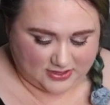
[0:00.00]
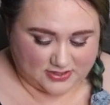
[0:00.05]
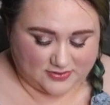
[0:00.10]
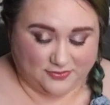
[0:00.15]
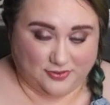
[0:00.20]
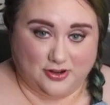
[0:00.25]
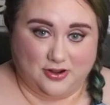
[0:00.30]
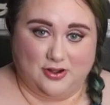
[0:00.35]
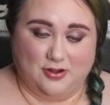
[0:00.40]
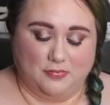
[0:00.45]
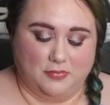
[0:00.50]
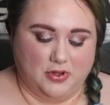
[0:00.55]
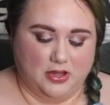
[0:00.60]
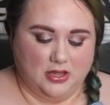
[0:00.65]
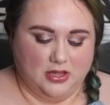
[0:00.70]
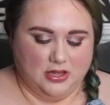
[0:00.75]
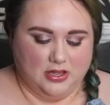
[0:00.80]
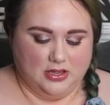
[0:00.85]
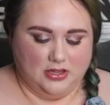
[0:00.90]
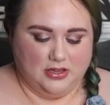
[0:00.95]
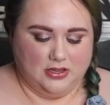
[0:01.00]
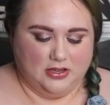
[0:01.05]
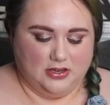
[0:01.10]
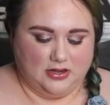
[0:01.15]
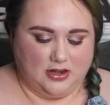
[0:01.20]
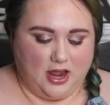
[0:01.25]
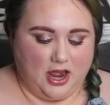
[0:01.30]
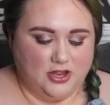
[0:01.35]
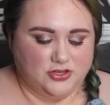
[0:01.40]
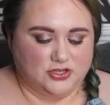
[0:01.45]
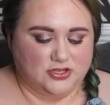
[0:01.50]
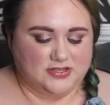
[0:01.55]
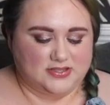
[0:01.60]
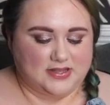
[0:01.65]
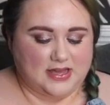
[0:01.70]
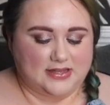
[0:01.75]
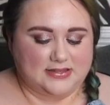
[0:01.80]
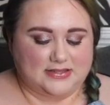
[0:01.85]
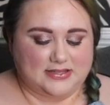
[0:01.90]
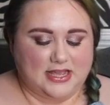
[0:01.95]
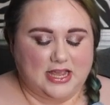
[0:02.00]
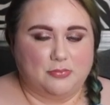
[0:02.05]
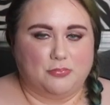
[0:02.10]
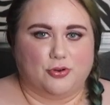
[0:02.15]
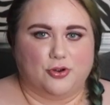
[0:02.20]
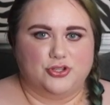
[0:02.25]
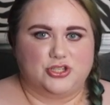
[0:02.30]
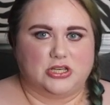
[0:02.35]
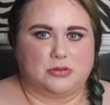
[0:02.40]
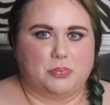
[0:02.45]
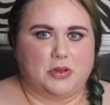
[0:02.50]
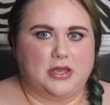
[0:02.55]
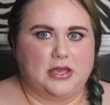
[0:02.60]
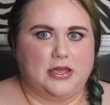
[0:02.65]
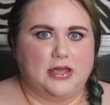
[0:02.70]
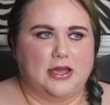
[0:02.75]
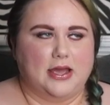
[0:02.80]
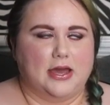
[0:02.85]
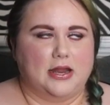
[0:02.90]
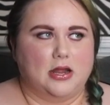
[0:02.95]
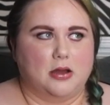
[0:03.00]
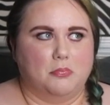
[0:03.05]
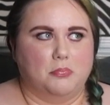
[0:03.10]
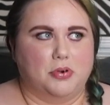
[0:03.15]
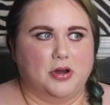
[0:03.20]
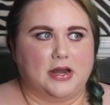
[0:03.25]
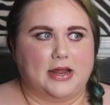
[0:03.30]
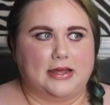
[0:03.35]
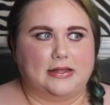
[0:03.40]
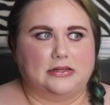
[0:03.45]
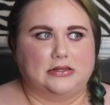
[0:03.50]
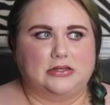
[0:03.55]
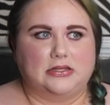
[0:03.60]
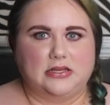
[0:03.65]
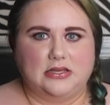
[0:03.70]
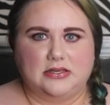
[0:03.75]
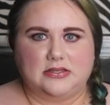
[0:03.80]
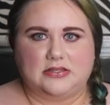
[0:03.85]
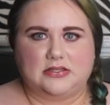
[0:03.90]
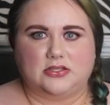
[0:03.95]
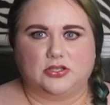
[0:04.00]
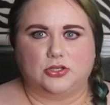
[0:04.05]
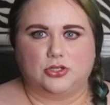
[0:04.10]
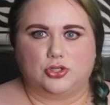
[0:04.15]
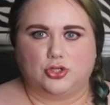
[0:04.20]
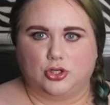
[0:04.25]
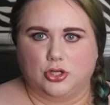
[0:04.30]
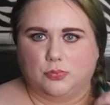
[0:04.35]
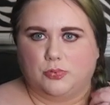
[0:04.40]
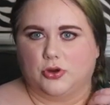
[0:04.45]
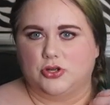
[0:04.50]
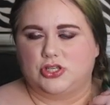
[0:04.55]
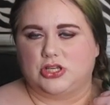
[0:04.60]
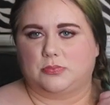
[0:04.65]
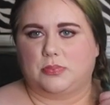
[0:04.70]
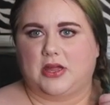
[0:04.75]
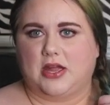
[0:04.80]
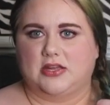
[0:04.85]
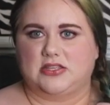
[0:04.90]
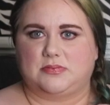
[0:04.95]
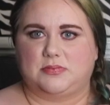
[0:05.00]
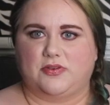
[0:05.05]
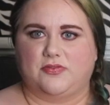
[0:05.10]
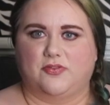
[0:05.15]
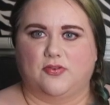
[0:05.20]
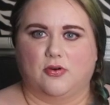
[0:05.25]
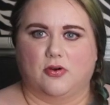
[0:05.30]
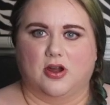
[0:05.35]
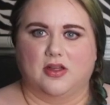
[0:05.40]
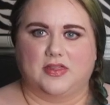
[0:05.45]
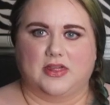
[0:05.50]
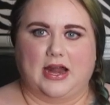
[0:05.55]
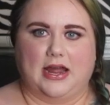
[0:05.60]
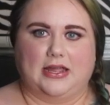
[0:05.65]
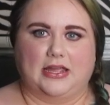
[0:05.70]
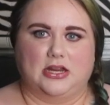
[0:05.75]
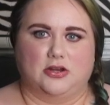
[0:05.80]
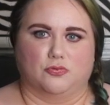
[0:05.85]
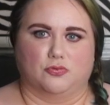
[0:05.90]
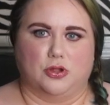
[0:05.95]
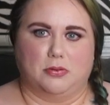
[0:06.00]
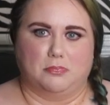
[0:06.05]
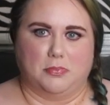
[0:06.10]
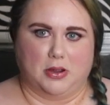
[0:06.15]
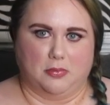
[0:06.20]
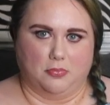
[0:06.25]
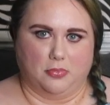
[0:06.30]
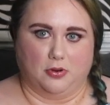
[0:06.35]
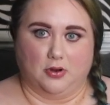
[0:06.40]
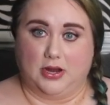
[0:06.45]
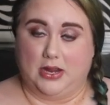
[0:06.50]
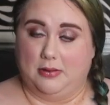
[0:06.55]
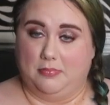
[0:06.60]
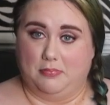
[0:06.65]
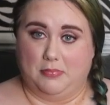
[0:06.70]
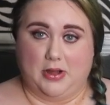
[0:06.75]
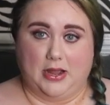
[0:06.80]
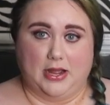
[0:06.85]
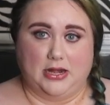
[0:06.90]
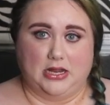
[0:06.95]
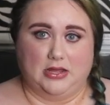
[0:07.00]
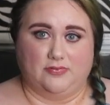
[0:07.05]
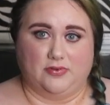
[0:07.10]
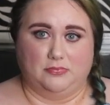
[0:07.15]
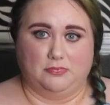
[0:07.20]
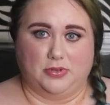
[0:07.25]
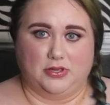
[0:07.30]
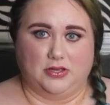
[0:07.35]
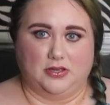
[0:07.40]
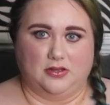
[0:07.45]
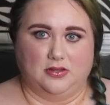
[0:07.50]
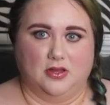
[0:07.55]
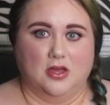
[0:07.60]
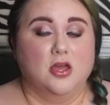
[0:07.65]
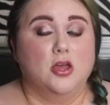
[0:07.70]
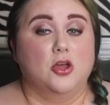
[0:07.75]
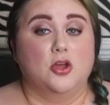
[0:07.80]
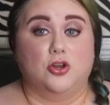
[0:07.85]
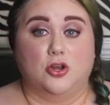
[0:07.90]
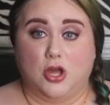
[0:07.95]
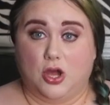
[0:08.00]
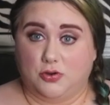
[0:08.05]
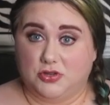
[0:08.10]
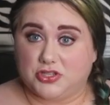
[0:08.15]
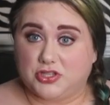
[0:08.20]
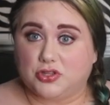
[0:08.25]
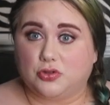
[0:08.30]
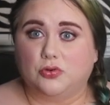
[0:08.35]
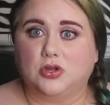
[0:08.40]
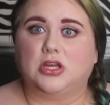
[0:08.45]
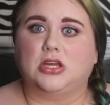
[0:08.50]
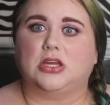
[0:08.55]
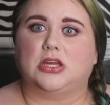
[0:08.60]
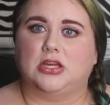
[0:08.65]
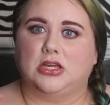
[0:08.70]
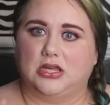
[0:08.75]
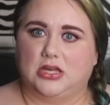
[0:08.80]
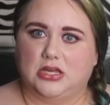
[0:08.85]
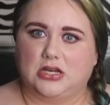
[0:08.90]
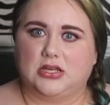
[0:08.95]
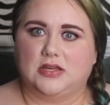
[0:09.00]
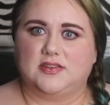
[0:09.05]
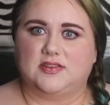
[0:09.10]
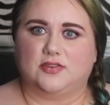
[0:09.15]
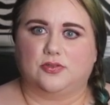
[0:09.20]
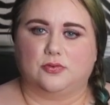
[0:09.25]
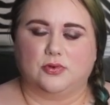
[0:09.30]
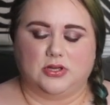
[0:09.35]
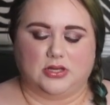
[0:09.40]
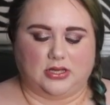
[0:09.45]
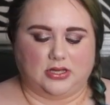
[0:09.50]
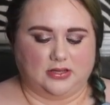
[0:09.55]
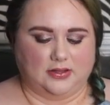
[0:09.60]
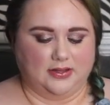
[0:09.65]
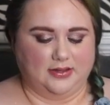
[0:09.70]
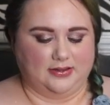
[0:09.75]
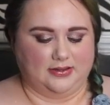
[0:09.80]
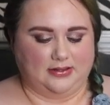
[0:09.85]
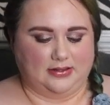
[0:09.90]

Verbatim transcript: is from not just that same Project Pan, but at least two Project Pans before it that I can remember. It might even be, no, it's three. It is three.